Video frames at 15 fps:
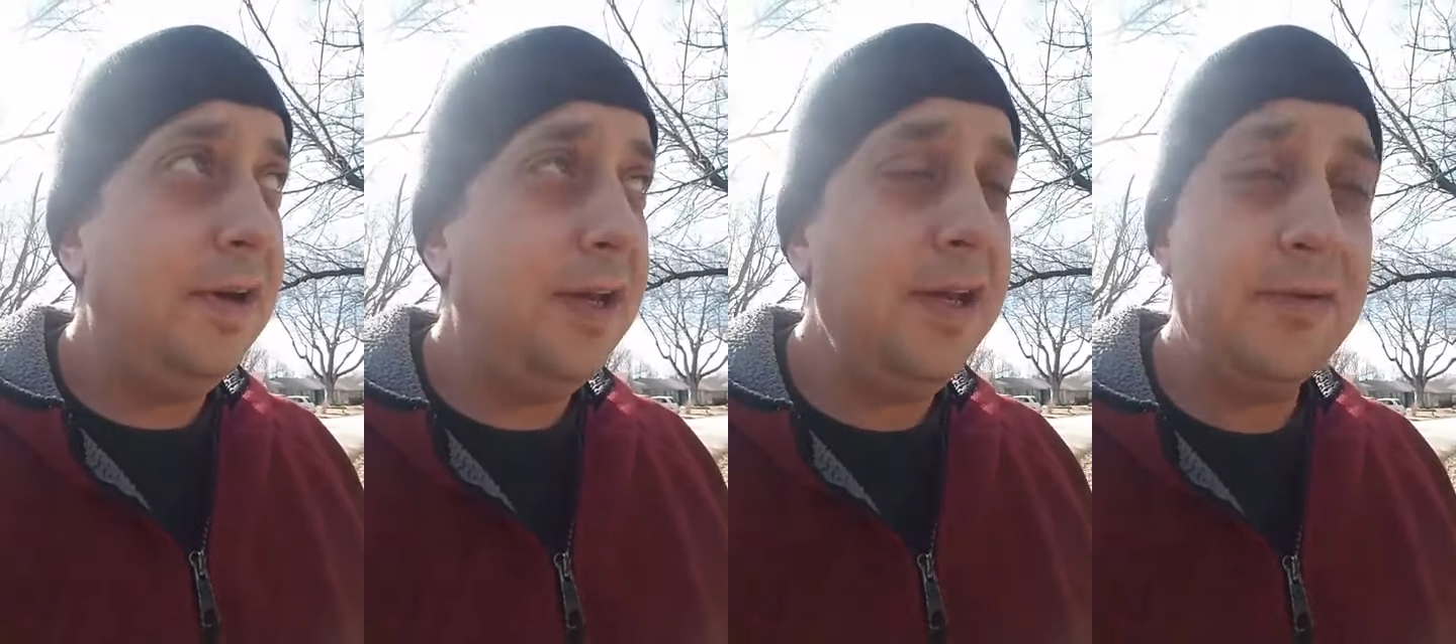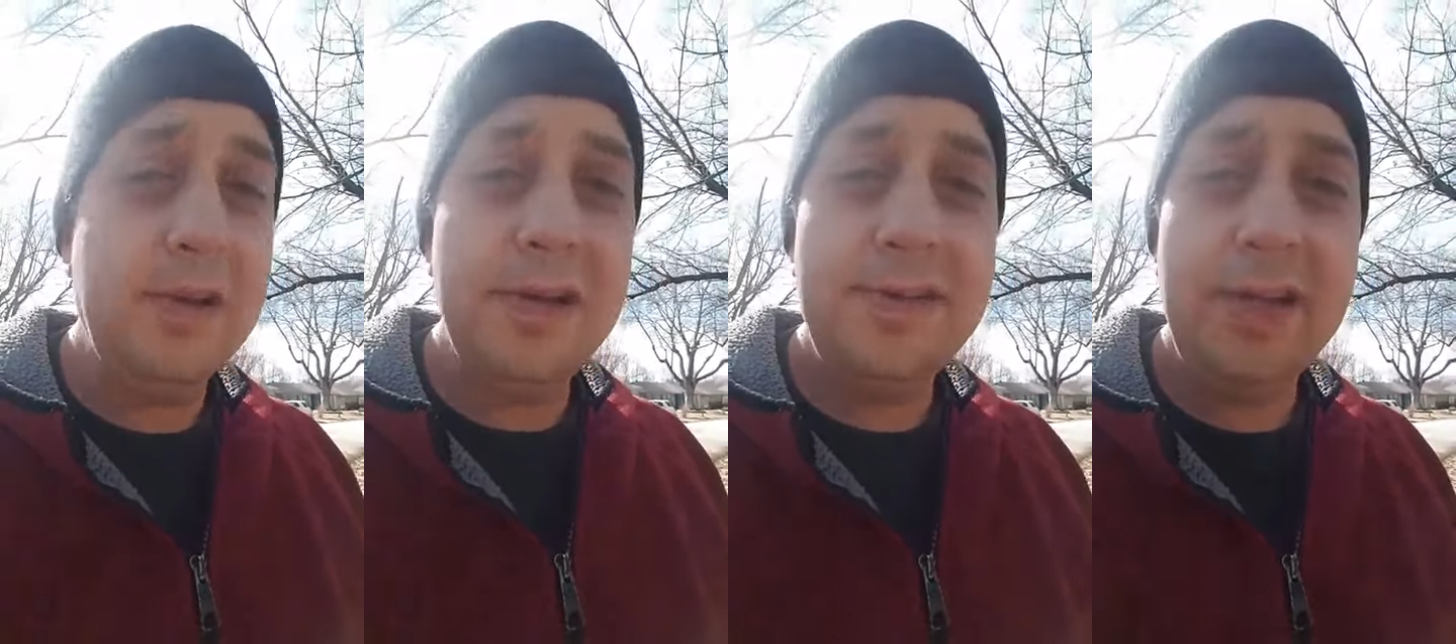
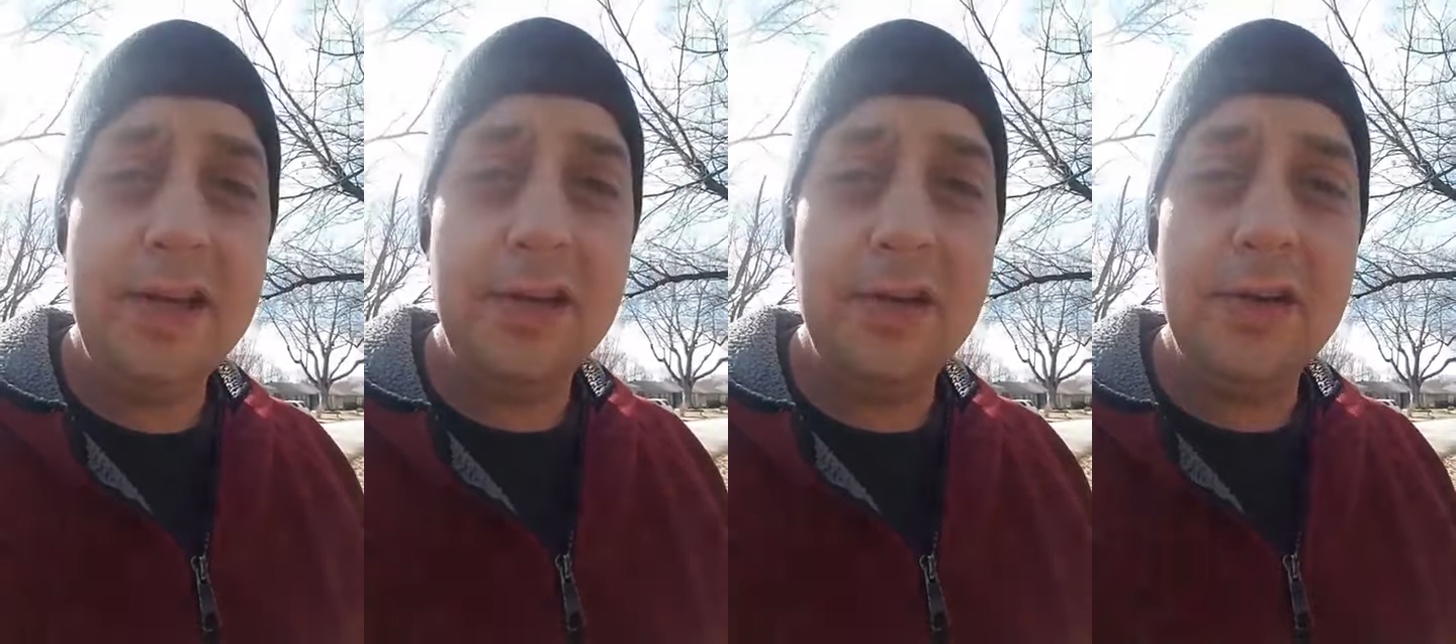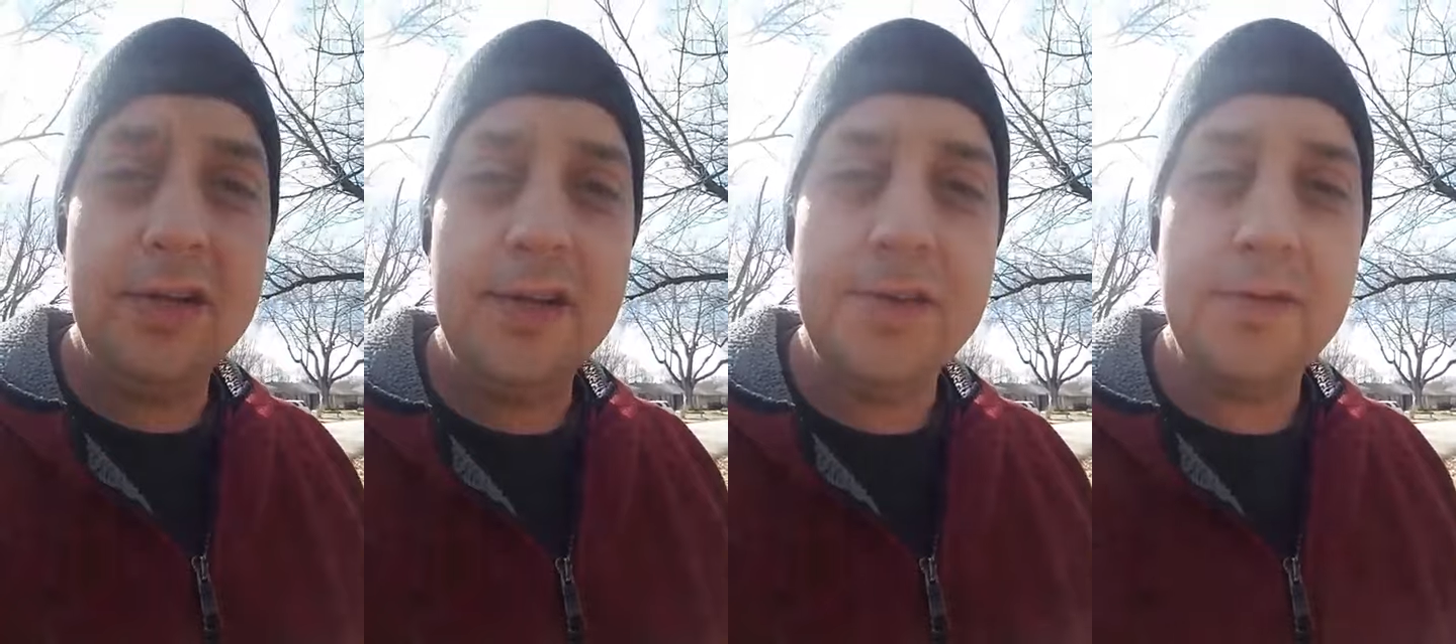anyway, let's take a
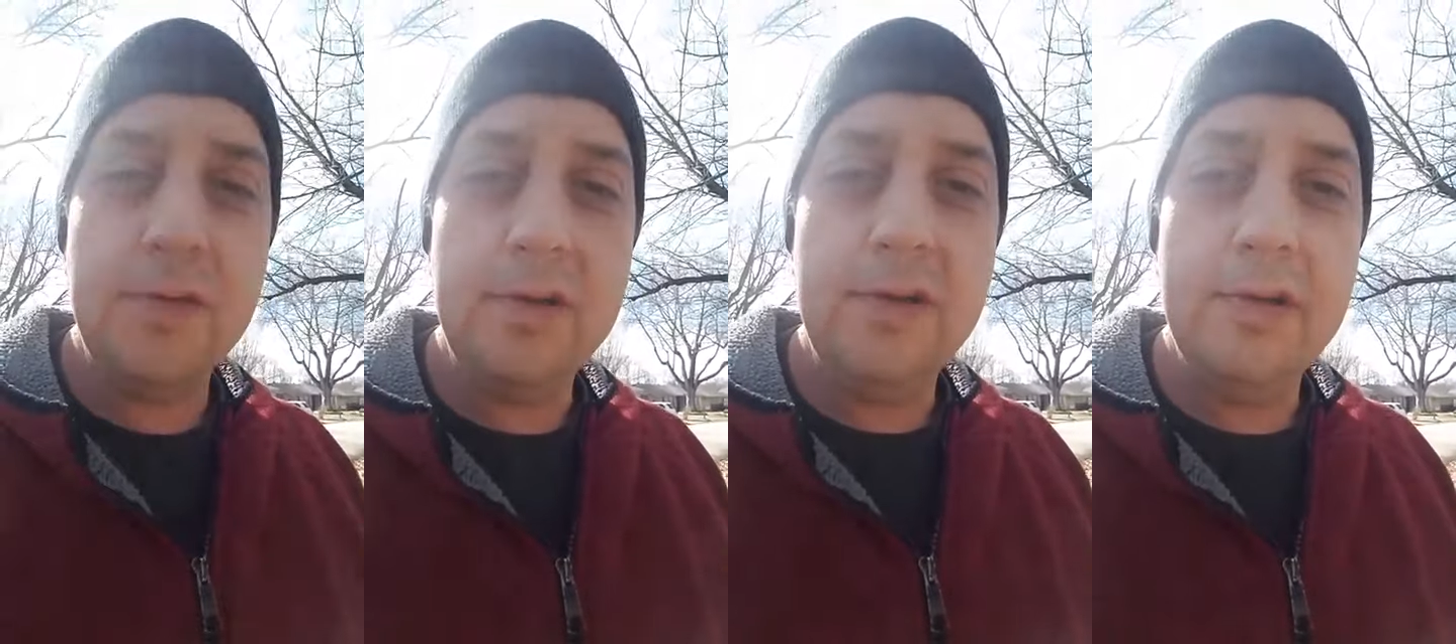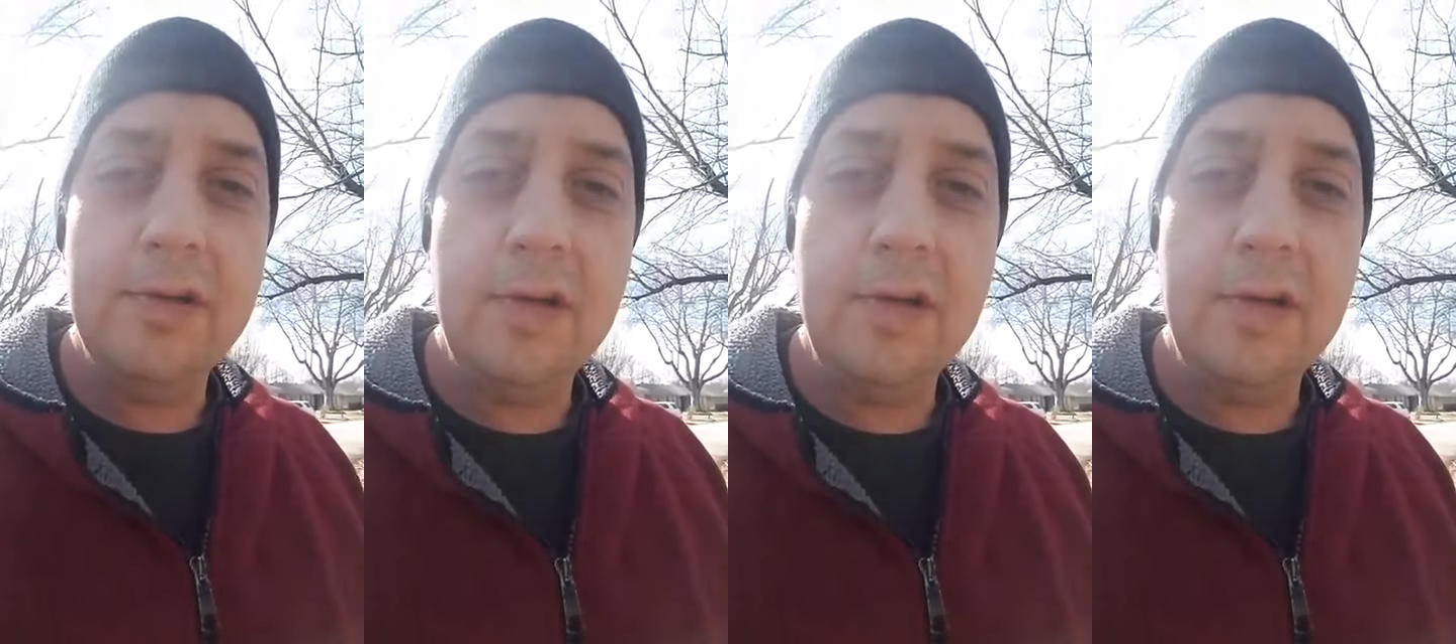look at this one.